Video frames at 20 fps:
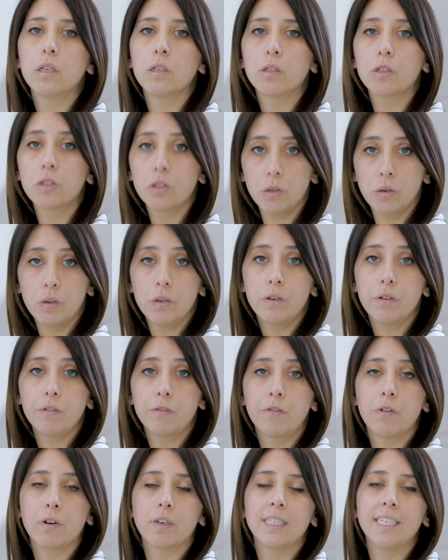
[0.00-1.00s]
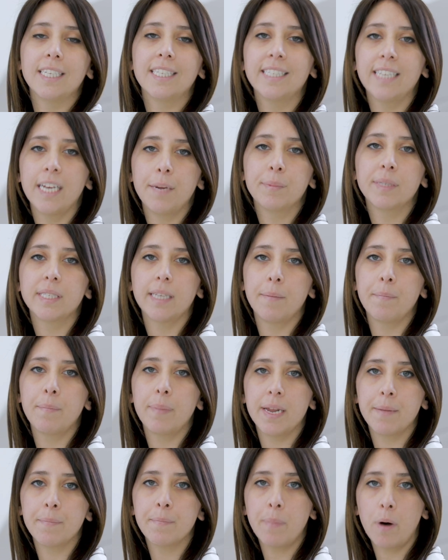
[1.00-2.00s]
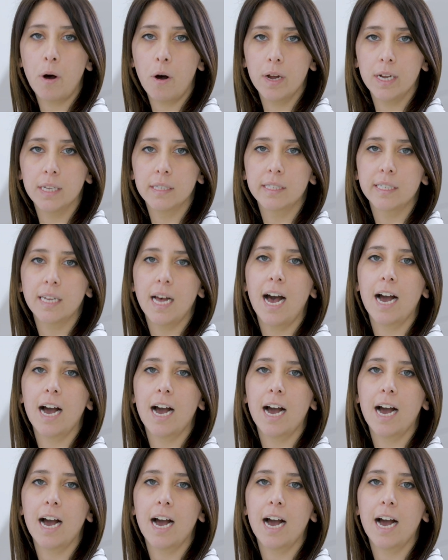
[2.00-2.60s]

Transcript: So, for the same sampling point